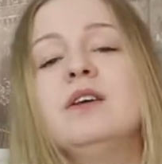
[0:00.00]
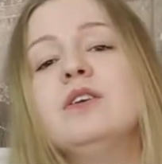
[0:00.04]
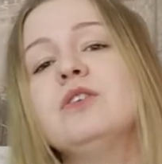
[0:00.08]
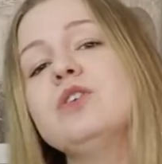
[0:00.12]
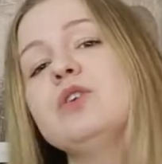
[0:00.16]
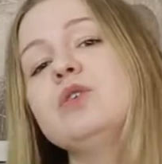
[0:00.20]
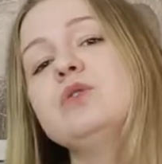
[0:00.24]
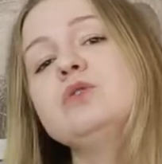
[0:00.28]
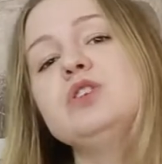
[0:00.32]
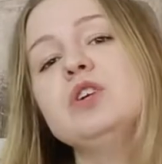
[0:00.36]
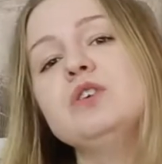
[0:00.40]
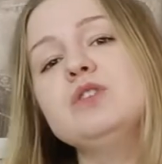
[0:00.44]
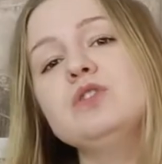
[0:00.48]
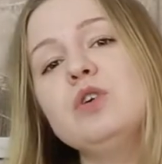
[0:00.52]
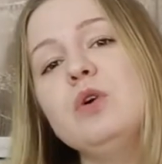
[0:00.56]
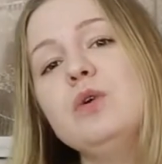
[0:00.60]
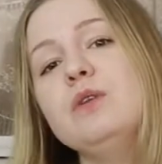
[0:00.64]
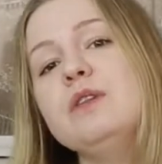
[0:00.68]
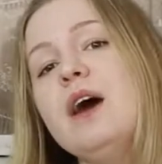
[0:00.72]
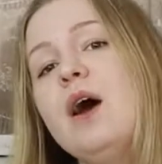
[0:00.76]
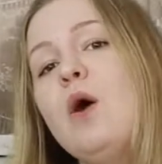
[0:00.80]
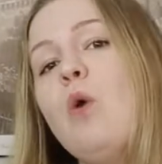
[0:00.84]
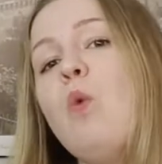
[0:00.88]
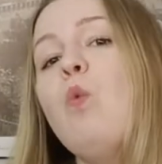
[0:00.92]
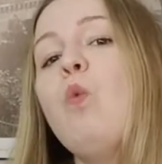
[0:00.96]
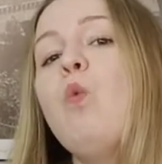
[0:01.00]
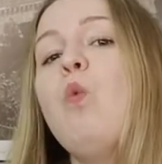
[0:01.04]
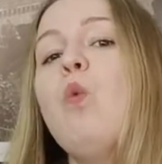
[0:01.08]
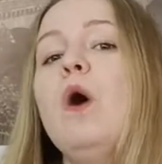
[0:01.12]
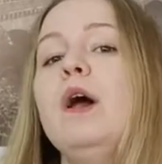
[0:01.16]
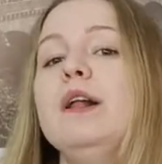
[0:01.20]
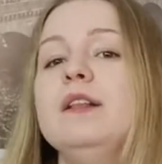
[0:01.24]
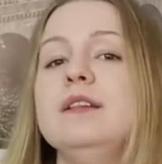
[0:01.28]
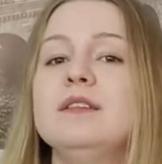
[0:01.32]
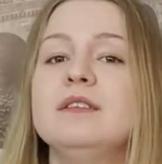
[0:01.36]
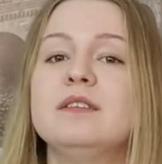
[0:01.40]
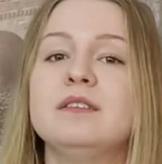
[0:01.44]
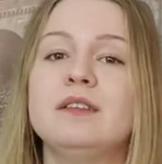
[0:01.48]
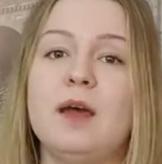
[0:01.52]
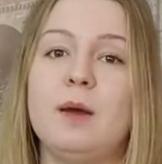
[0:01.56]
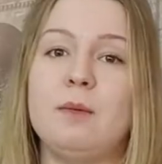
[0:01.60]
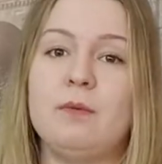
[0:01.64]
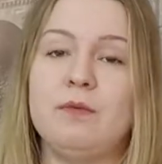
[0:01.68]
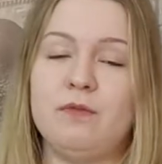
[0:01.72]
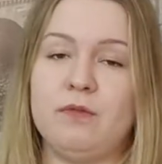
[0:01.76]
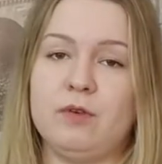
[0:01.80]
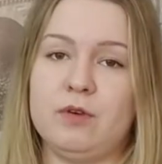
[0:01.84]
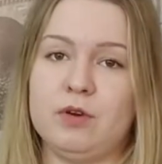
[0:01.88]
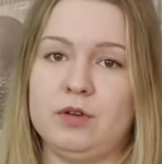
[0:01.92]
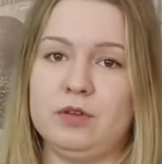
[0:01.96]
So just go that one
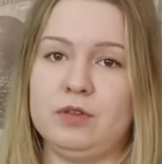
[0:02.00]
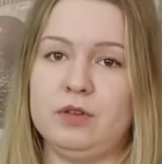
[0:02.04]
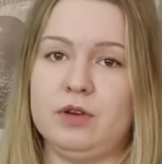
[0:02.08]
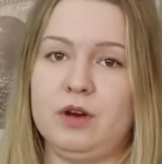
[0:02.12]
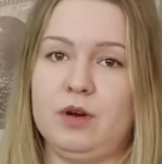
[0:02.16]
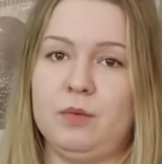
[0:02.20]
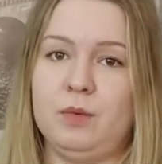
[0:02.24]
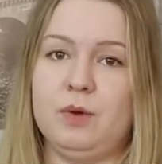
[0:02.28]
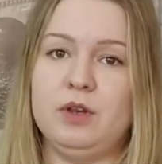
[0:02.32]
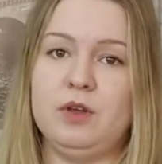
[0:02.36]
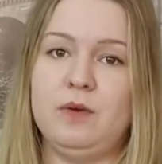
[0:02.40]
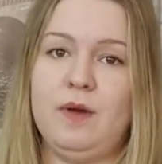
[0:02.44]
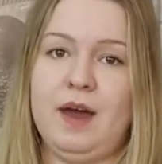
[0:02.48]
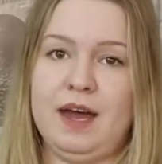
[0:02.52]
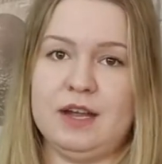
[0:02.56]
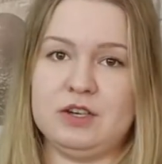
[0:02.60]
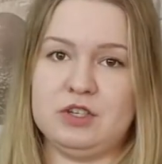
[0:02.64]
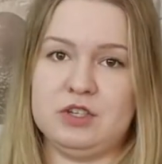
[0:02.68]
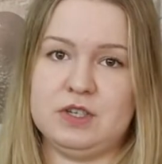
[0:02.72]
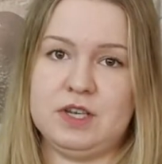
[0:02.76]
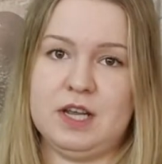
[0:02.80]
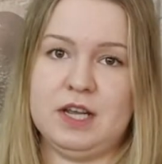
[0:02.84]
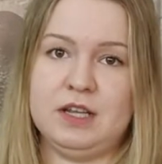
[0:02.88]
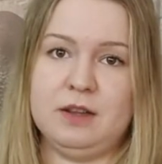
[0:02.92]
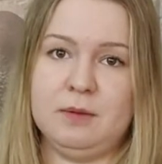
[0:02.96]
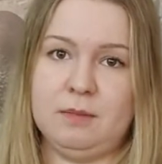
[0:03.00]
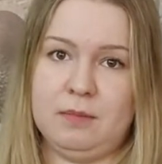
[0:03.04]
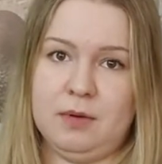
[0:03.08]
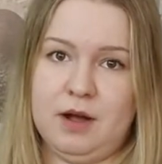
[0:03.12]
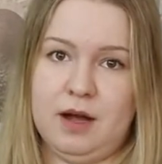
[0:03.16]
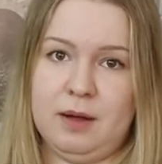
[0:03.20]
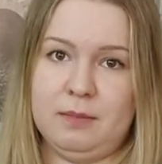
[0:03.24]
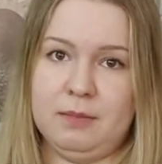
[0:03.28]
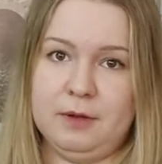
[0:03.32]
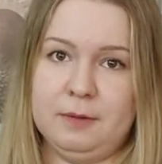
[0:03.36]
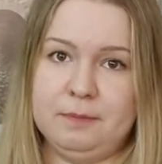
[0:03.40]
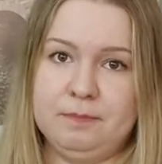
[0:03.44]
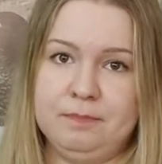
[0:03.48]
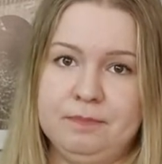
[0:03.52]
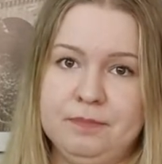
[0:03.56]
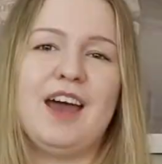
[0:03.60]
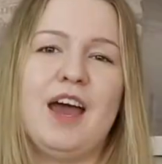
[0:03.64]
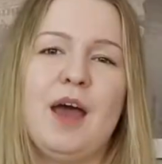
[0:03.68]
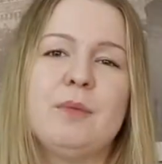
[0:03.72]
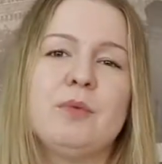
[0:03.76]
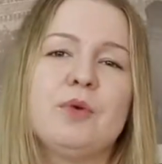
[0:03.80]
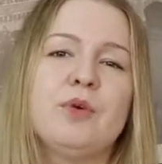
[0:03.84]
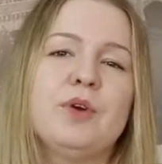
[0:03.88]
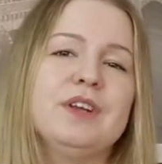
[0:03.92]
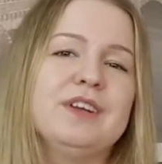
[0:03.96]
step further when you agitate the problem.
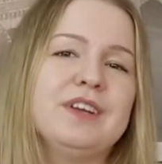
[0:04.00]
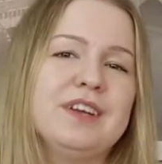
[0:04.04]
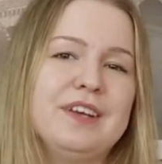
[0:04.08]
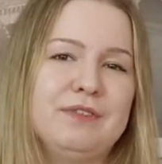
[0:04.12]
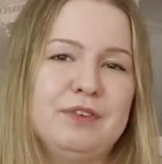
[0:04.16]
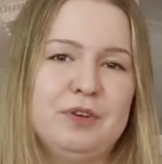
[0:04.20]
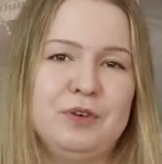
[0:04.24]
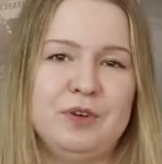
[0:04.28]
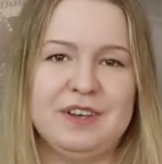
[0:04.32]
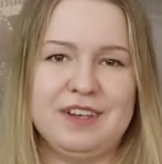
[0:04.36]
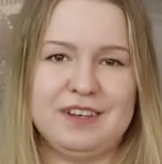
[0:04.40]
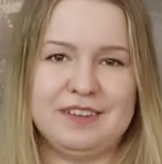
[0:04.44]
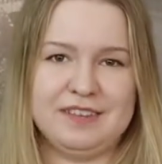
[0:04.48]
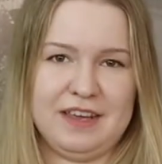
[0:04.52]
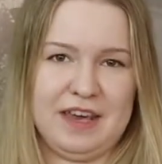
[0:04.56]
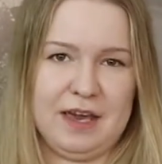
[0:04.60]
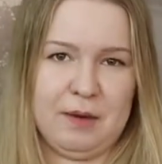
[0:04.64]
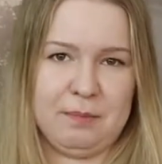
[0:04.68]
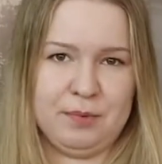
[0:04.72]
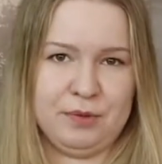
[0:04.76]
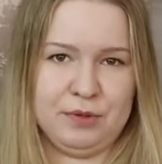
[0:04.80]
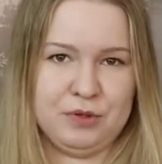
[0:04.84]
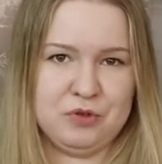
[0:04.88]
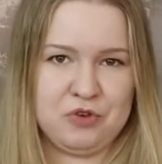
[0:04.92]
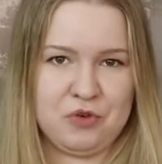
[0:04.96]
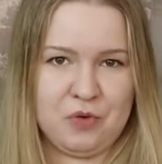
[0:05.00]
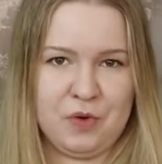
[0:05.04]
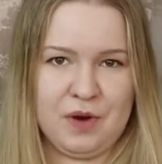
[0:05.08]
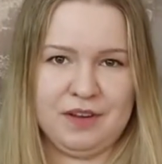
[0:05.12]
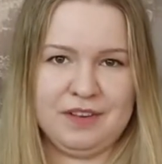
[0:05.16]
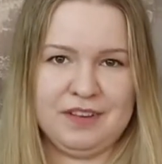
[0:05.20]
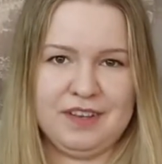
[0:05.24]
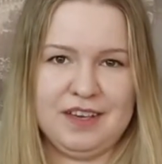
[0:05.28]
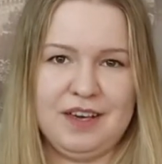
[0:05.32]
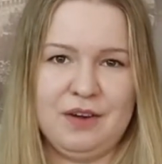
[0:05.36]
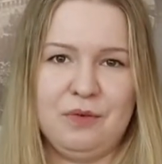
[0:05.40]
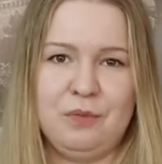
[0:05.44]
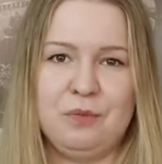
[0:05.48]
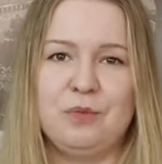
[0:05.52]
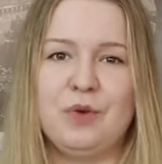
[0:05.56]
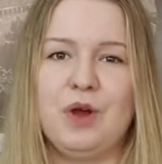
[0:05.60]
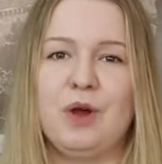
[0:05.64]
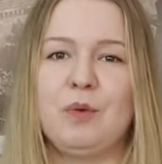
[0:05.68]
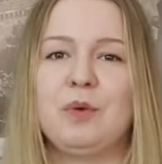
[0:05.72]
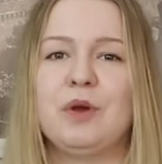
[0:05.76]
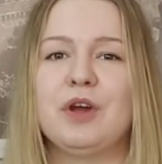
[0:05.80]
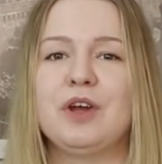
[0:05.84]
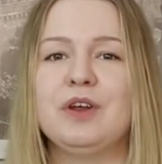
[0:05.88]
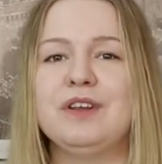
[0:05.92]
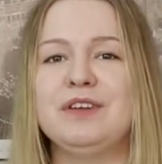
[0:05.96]
I'm going to give you an example shortly
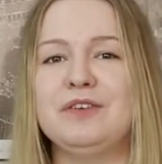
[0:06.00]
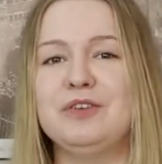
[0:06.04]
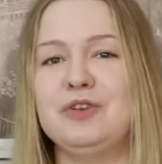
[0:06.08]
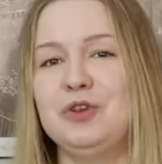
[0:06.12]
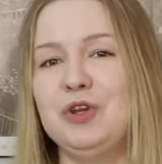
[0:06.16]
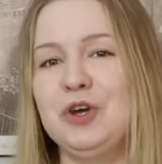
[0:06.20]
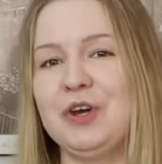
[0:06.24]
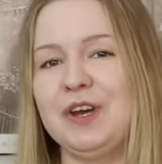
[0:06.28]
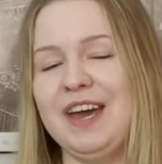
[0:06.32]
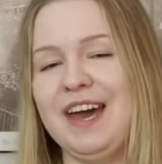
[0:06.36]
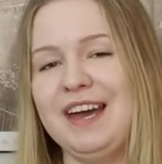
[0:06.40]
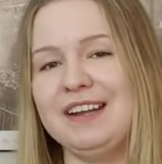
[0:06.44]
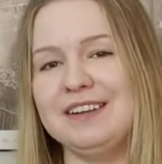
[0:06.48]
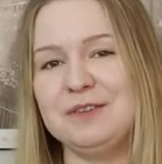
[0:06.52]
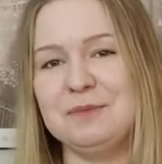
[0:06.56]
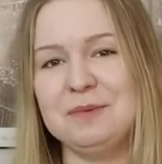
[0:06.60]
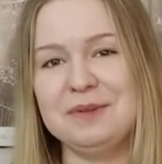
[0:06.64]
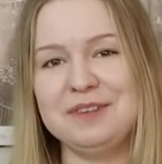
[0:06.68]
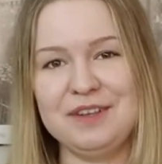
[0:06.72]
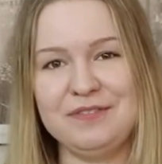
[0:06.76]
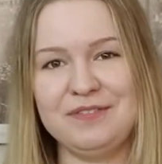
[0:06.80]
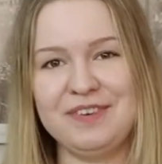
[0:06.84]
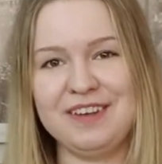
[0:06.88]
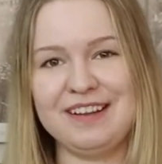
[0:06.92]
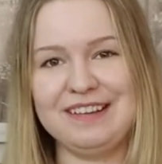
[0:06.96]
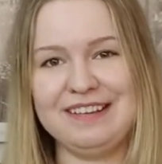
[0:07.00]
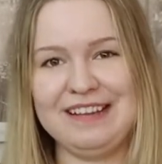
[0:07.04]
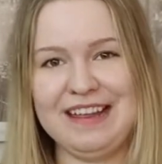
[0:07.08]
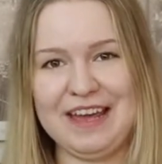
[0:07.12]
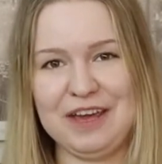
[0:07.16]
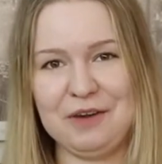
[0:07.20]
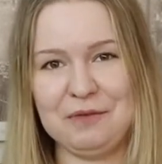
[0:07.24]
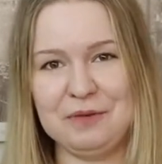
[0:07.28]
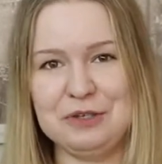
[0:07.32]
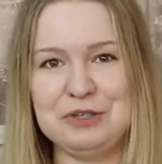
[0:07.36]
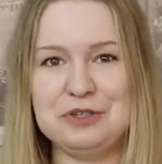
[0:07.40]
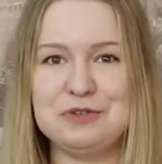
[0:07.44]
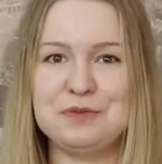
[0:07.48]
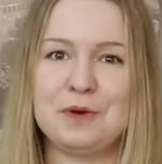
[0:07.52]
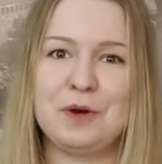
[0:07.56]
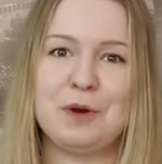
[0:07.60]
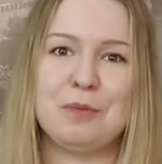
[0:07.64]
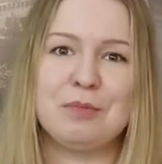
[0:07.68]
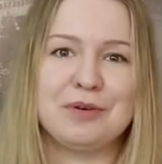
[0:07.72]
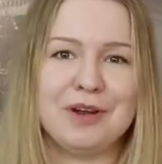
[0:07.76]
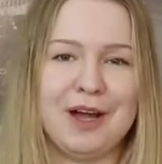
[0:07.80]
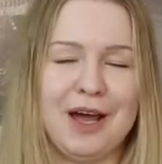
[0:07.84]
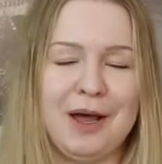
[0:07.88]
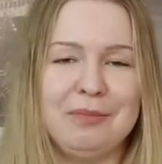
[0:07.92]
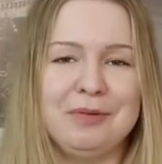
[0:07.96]
where we're going to look at specific language for a
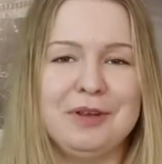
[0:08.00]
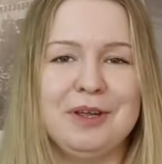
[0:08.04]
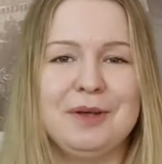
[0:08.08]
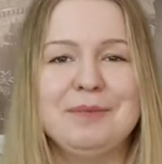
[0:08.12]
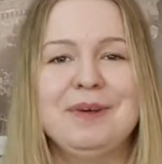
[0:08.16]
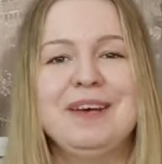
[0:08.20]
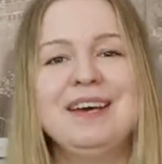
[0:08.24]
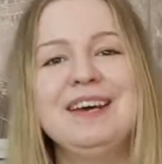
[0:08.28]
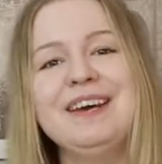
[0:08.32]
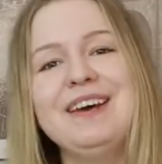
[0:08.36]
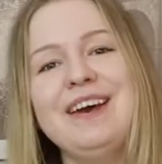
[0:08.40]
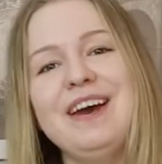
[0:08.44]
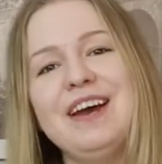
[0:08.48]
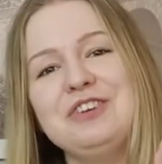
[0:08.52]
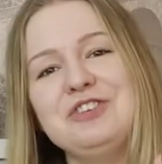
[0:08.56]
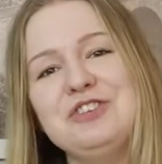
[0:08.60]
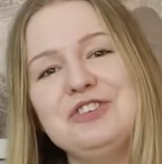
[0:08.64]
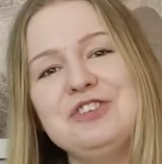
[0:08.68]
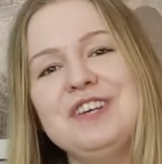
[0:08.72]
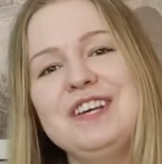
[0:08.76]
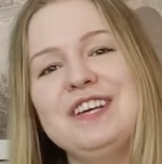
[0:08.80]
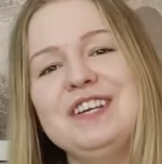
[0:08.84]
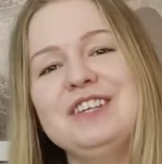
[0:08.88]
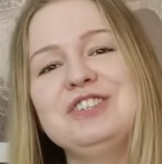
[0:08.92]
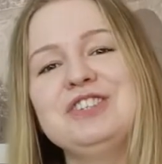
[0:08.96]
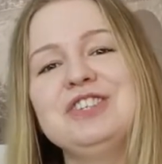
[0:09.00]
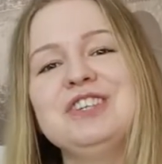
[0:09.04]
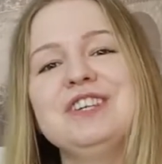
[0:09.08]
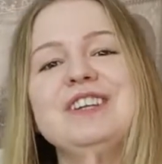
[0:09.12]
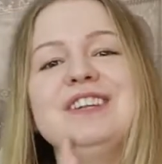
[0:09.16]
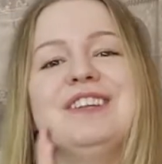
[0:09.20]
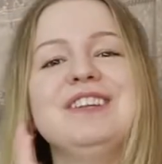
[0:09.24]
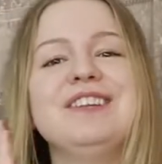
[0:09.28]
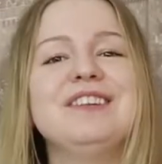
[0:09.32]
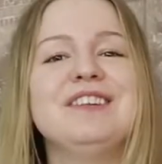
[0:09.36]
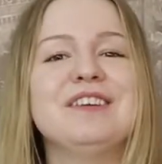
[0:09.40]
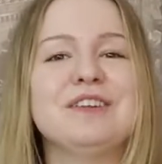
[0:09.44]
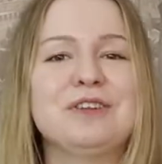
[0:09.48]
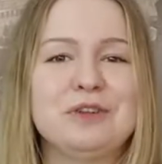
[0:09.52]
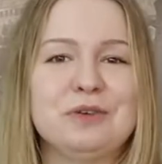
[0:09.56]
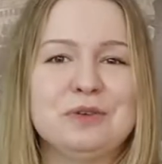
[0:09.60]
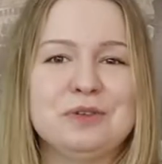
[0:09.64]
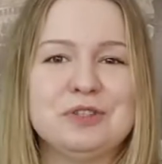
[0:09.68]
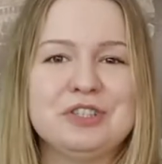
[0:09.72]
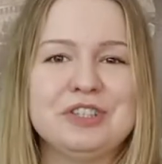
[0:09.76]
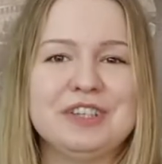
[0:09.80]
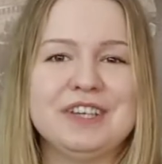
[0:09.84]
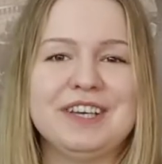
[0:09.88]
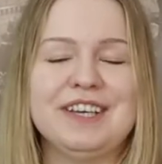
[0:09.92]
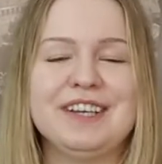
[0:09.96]
problem, agitation,
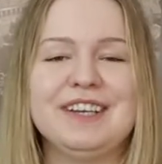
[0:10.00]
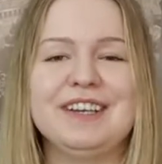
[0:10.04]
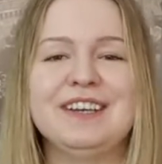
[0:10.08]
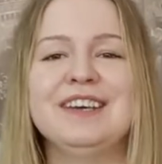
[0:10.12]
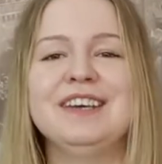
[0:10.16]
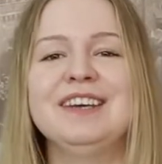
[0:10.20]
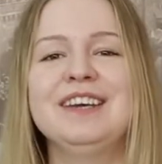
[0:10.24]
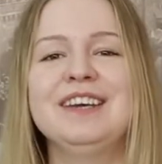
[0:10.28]
solution,